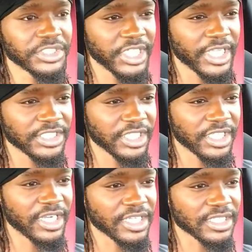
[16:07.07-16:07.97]
change the
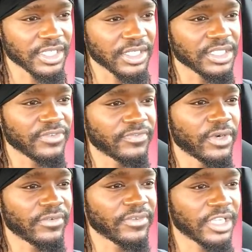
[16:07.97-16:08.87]
gears and go into
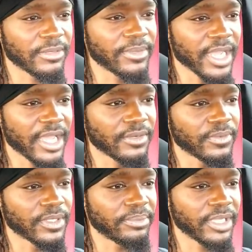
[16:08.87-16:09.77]
fourth gear, but I don't
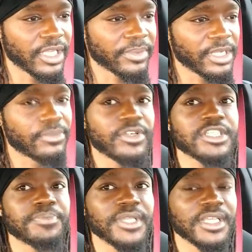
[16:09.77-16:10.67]
want to pick up any more
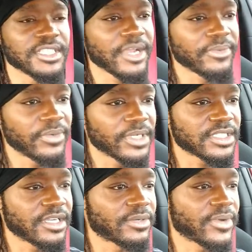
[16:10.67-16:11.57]
speed because I really want
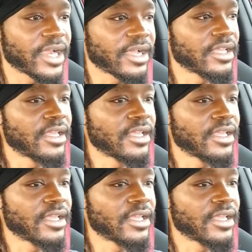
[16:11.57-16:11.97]
to turn around.